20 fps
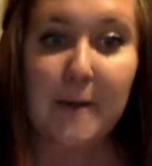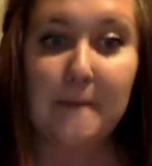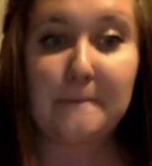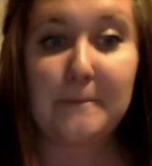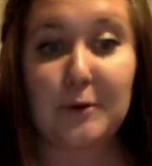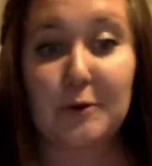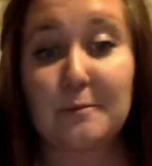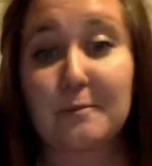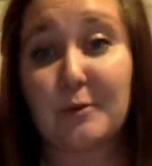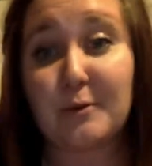
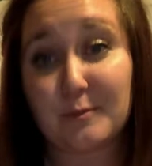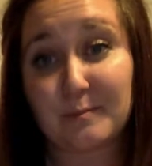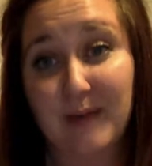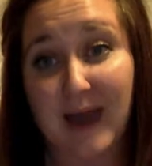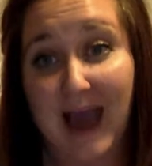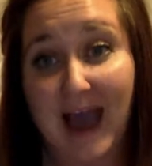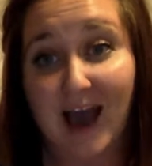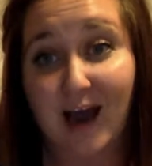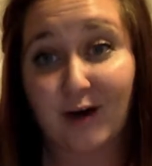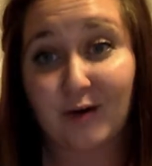Boom Boom
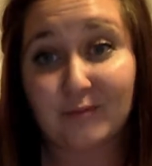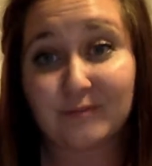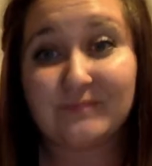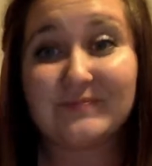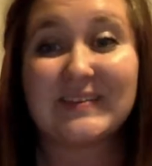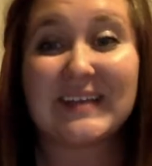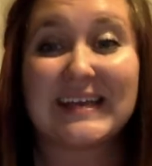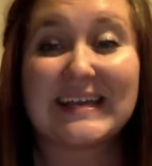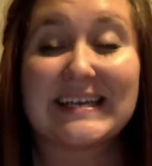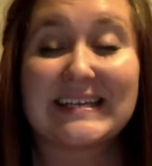Pow
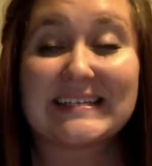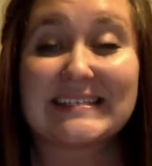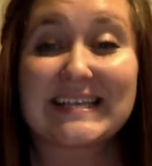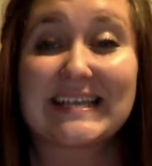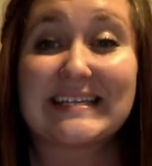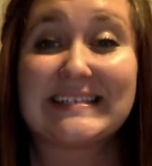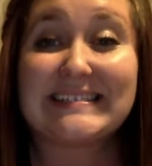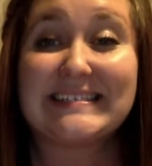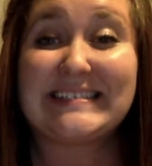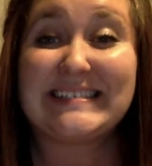is
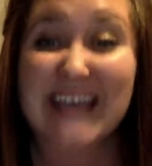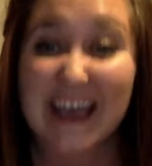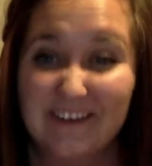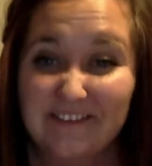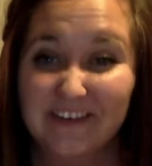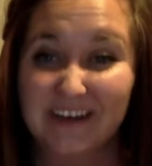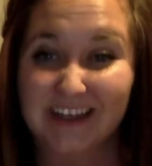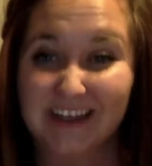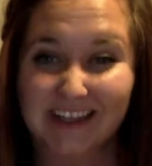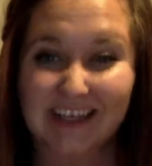
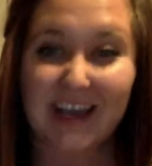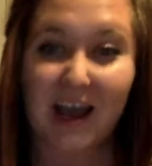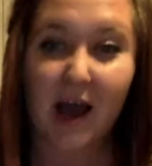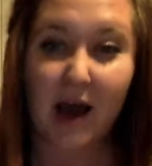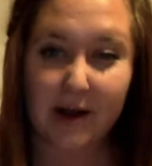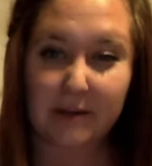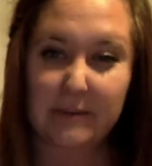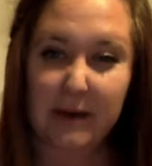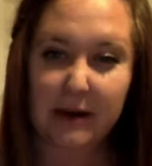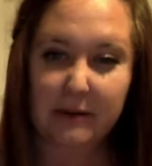definitely
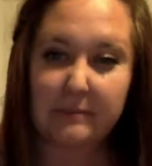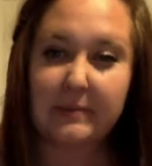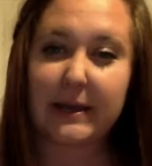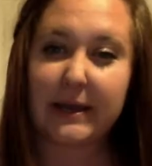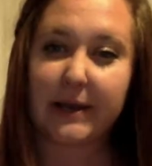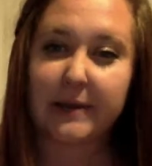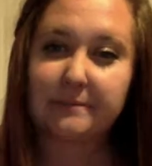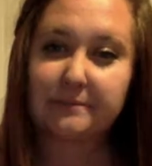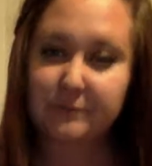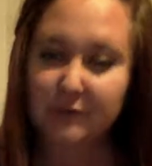
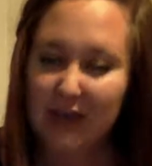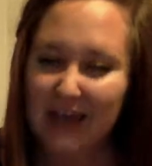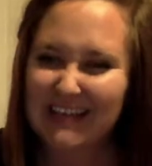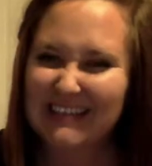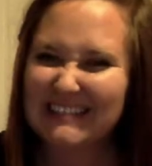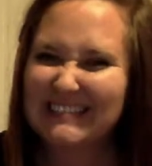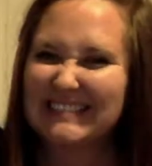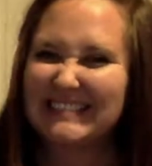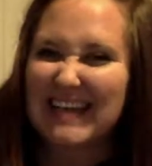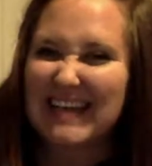onomatopoeia.
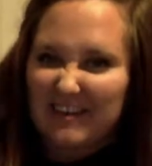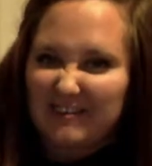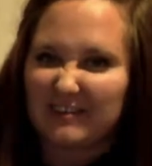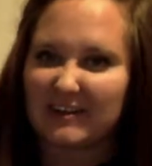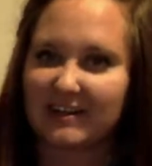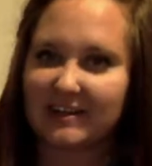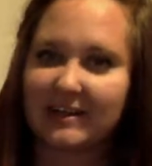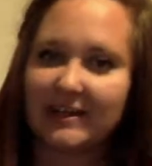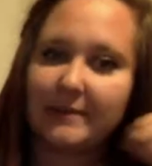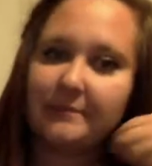Okay,
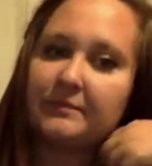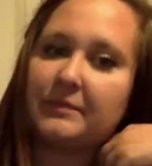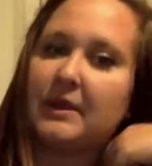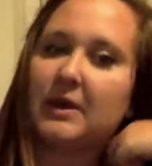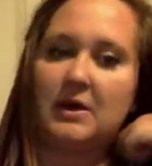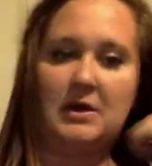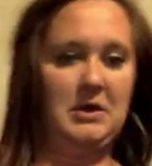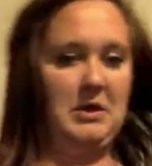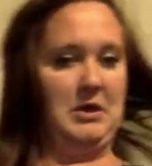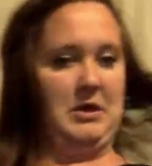definitely.
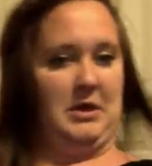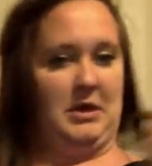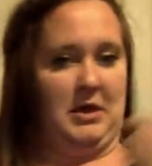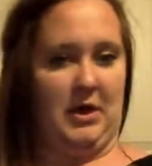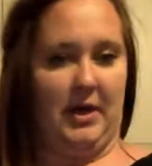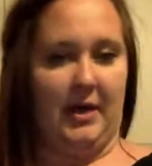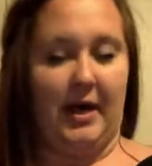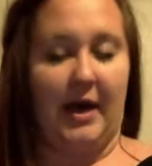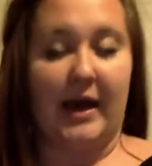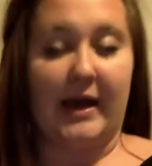
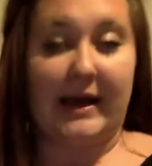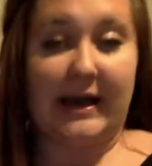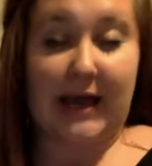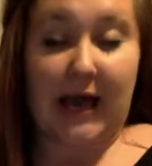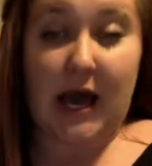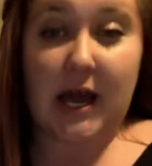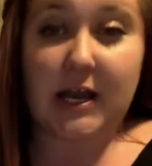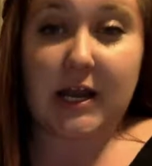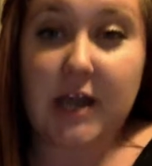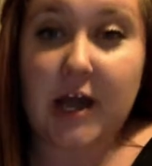
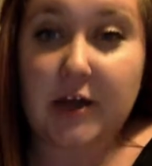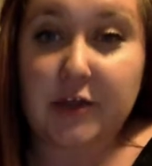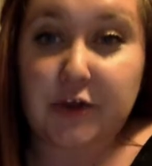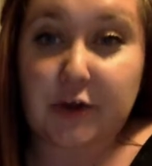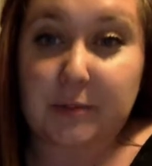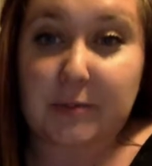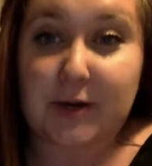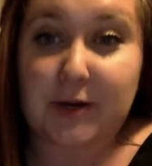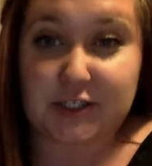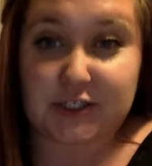
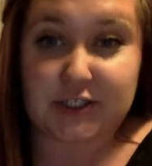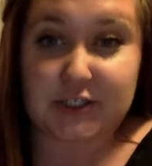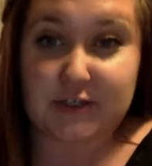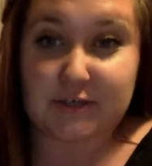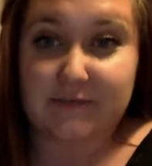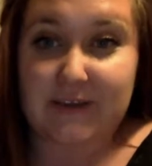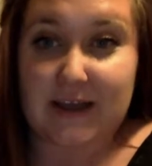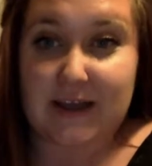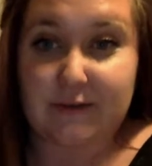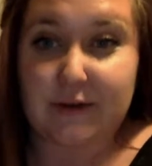Another
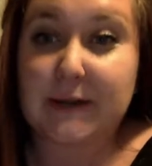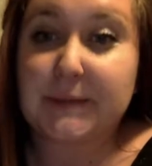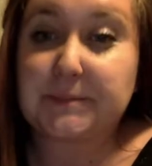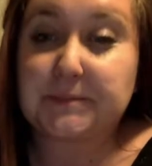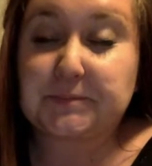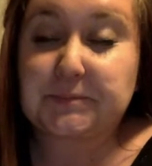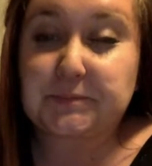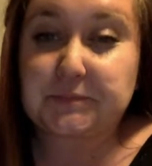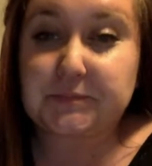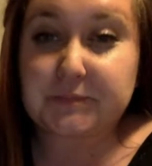personal
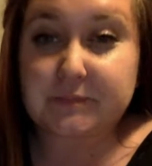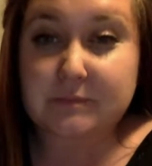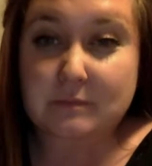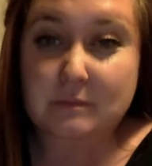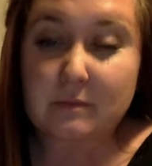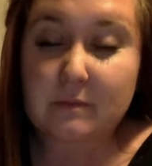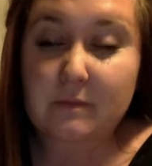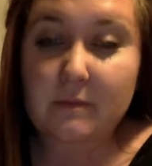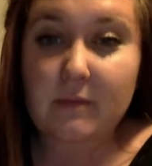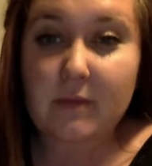favorite,
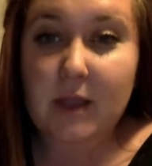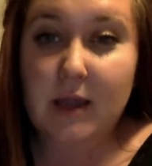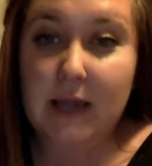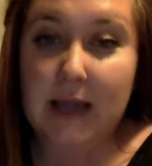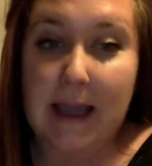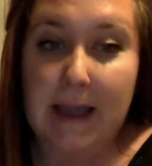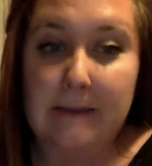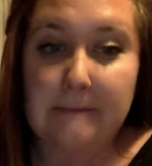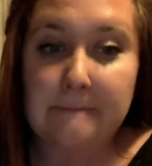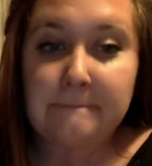
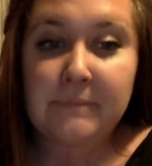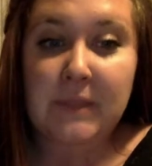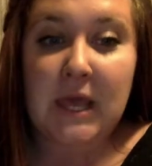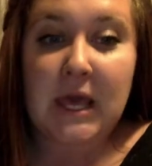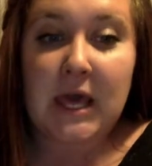okay,